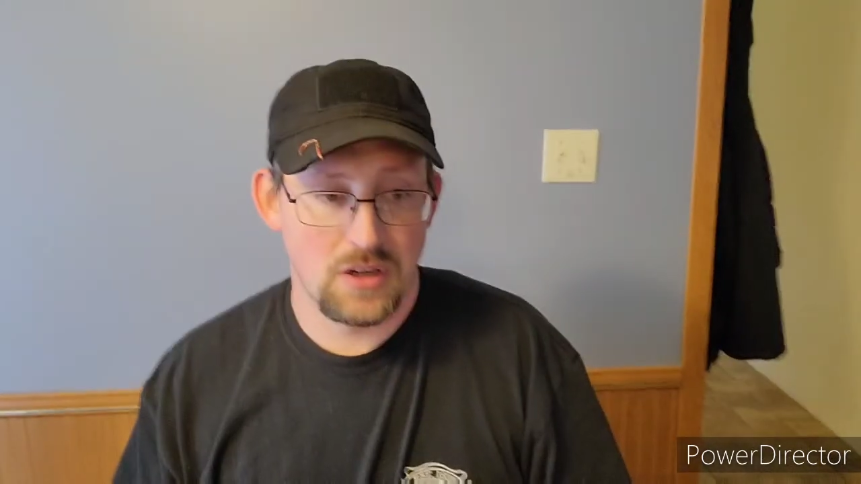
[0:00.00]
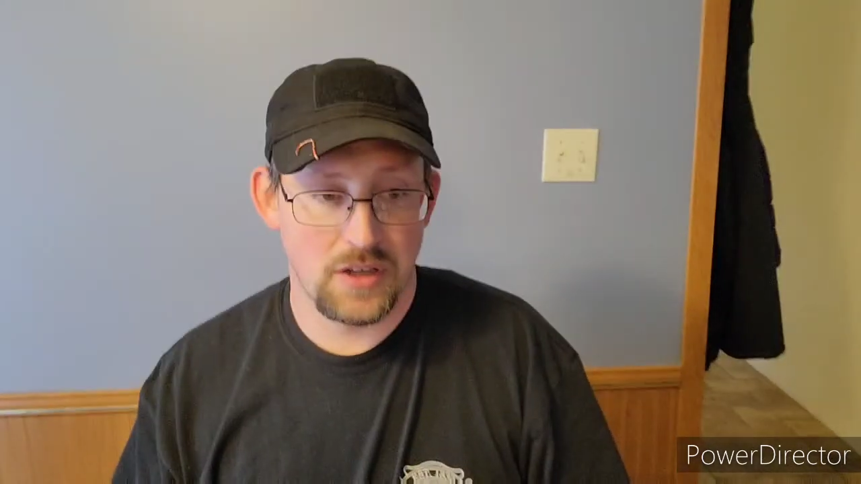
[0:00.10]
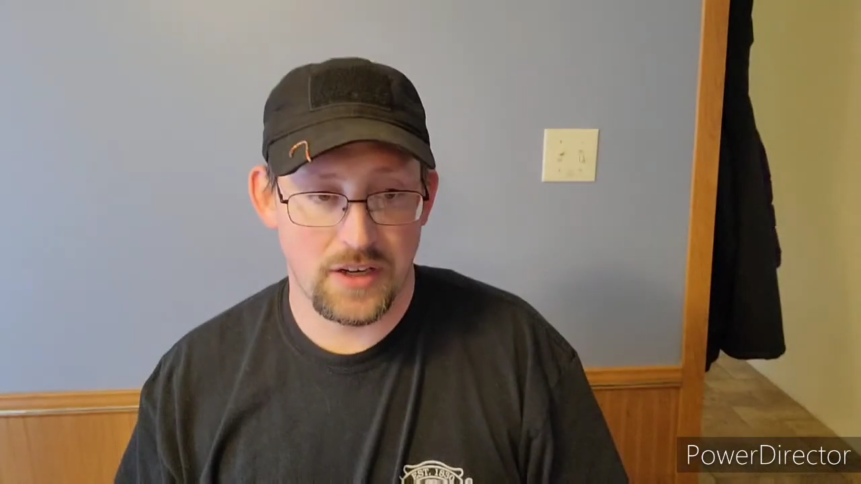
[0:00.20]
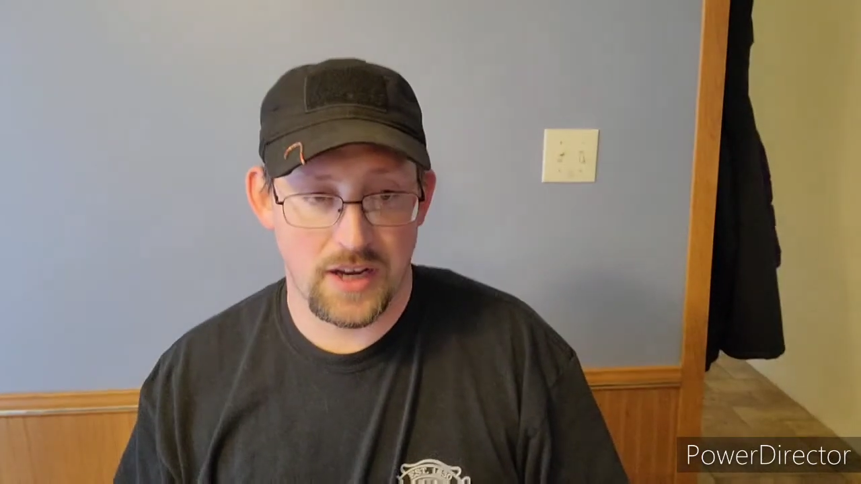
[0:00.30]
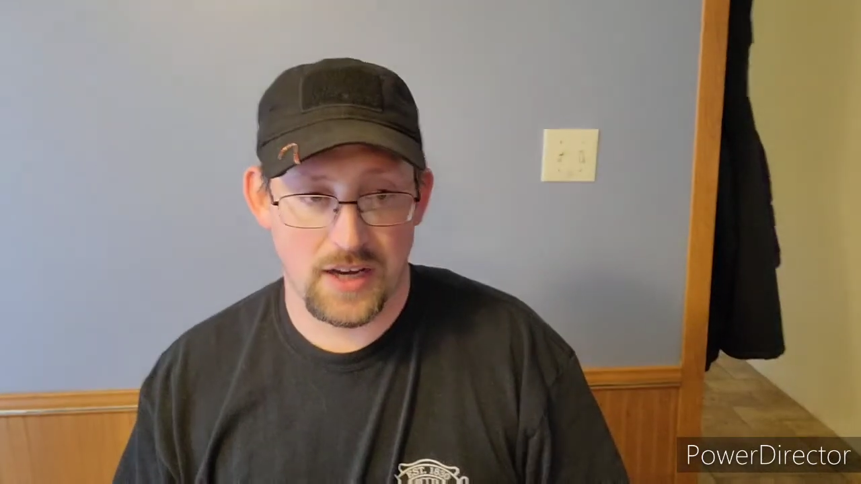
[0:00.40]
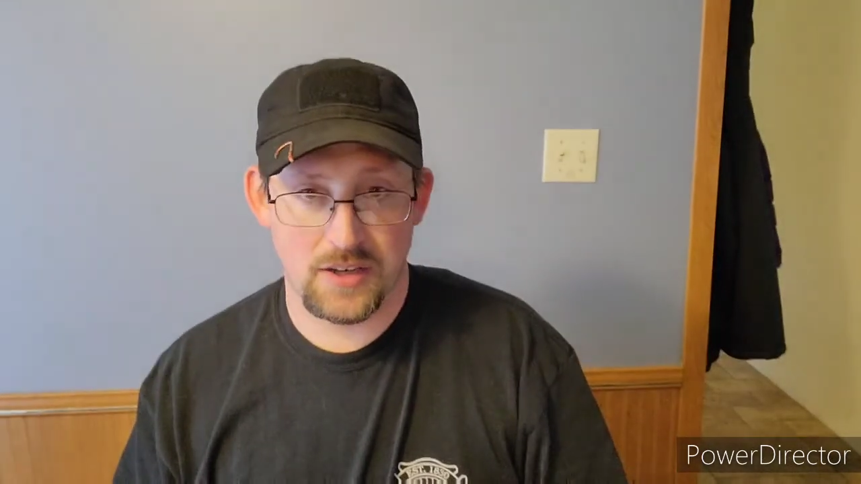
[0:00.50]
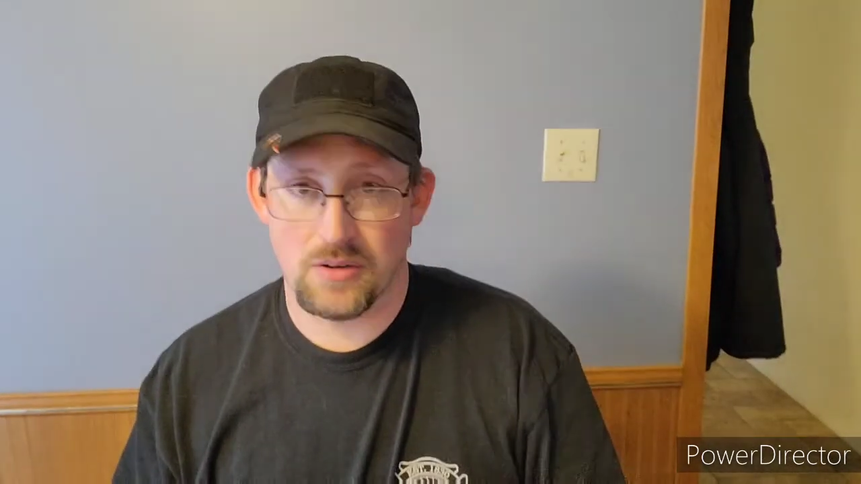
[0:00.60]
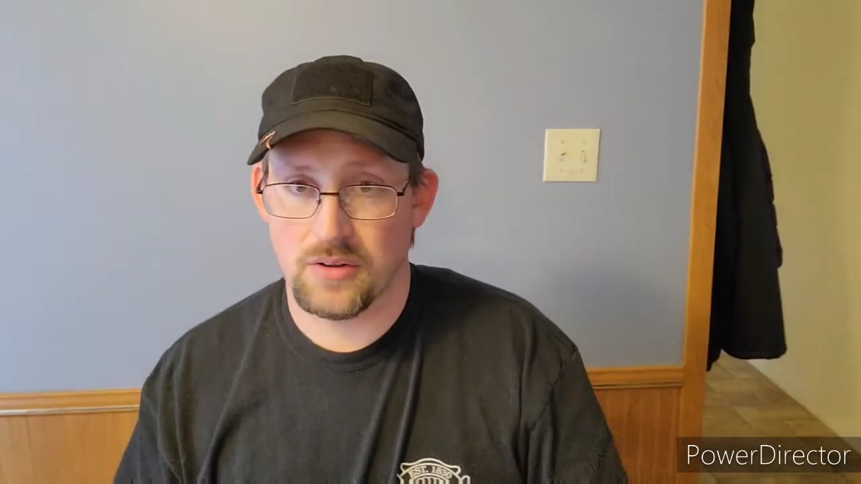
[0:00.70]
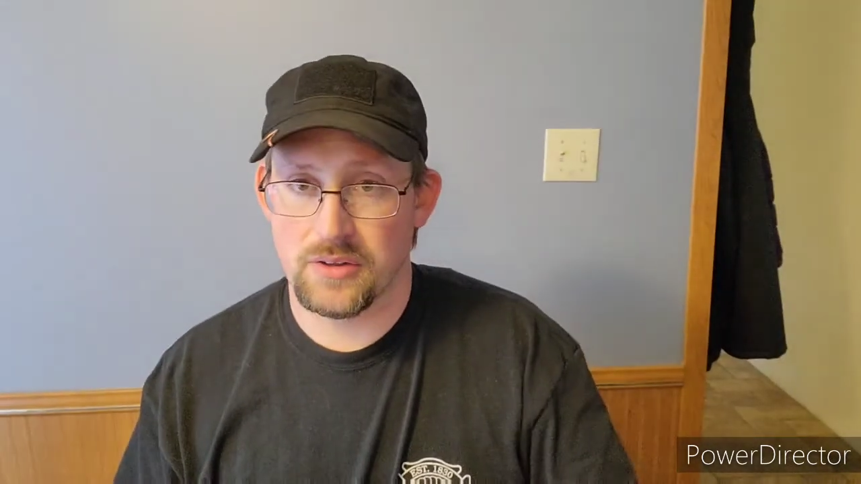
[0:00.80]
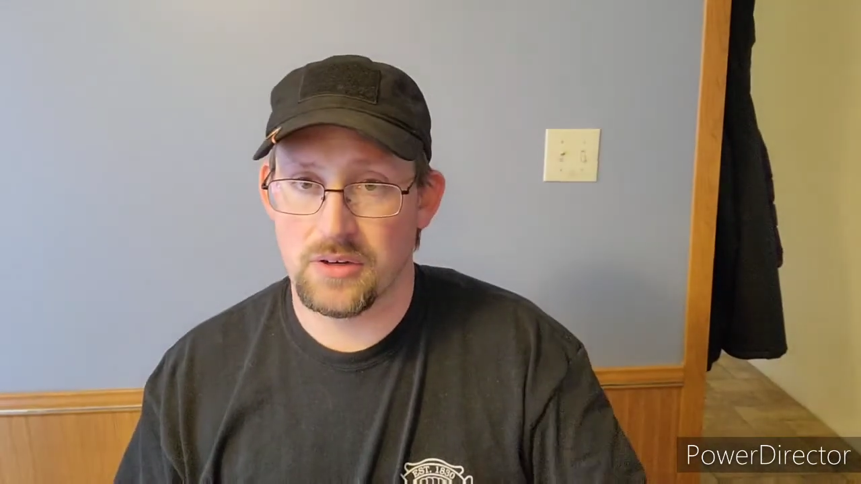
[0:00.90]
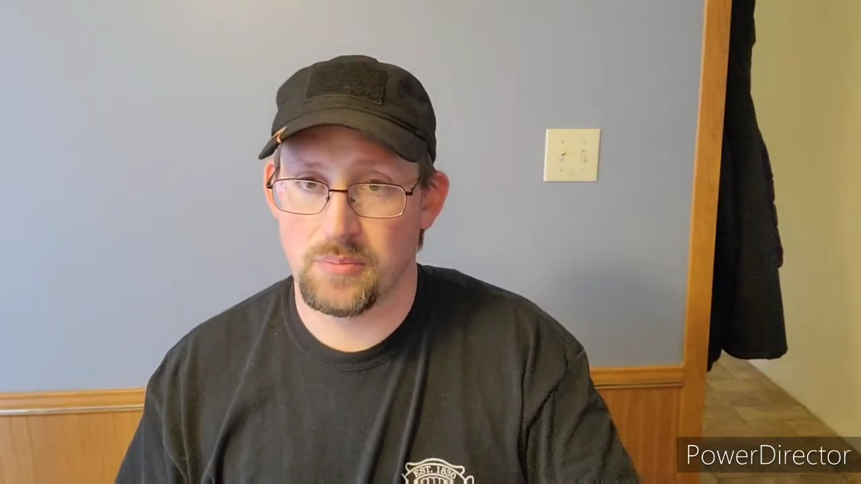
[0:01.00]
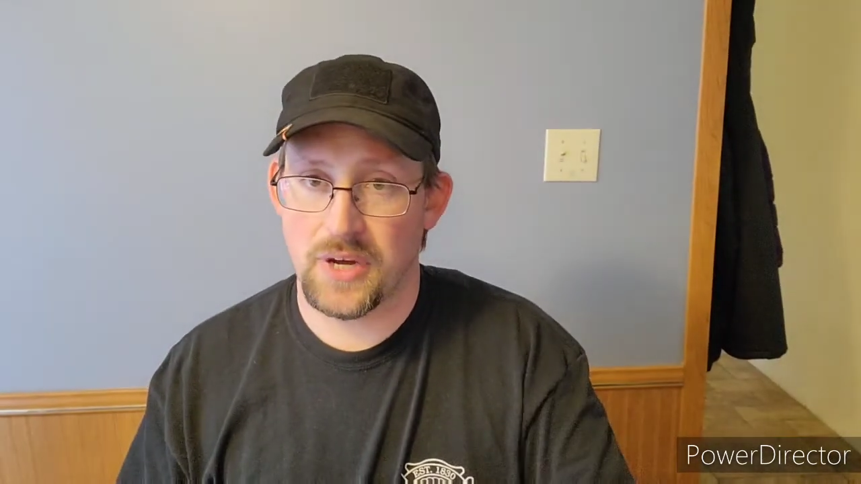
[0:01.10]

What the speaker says: and hide all the